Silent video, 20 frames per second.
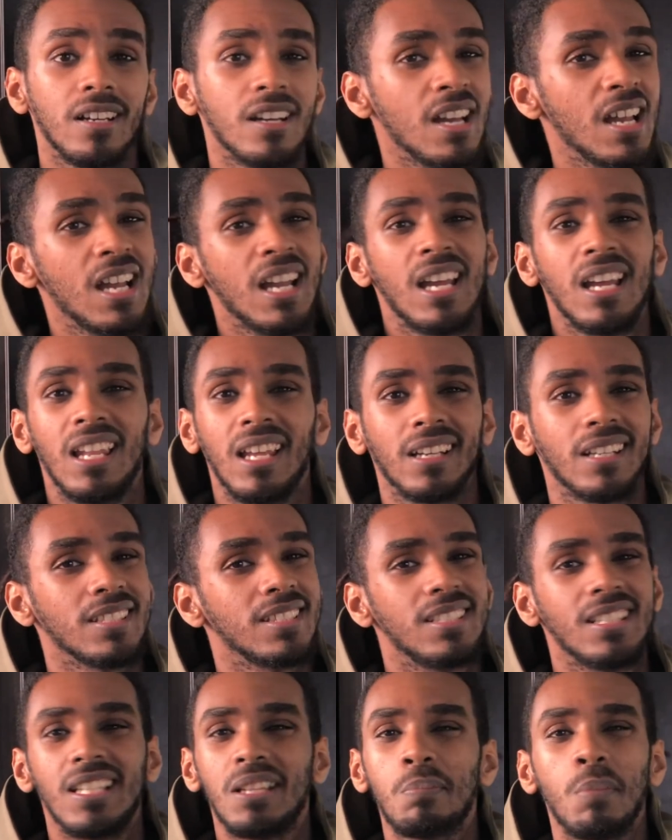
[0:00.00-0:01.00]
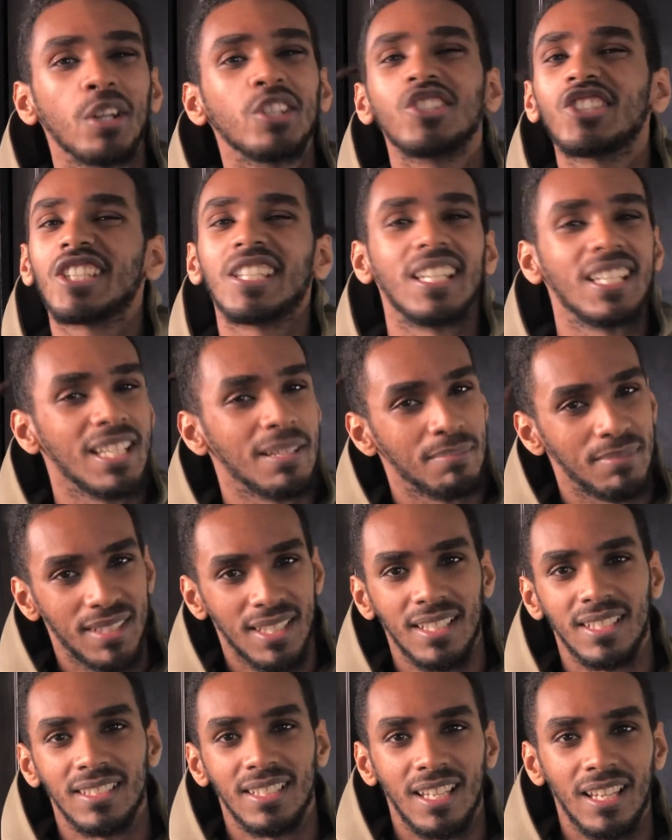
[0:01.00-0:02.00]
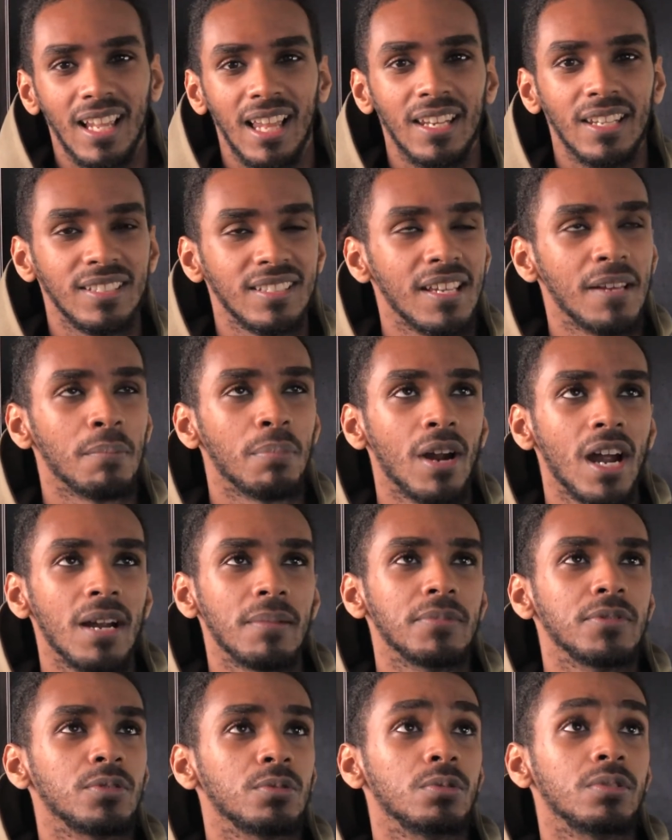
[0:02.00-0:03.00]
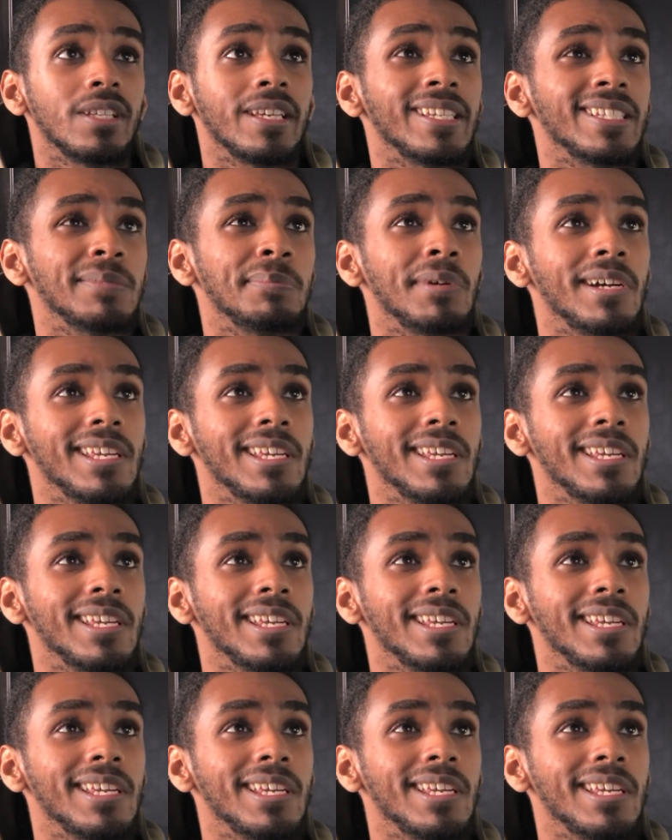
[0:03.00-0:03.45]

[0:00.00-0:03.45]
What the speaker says: a silly munchkin in them things there, like they say in primary school days.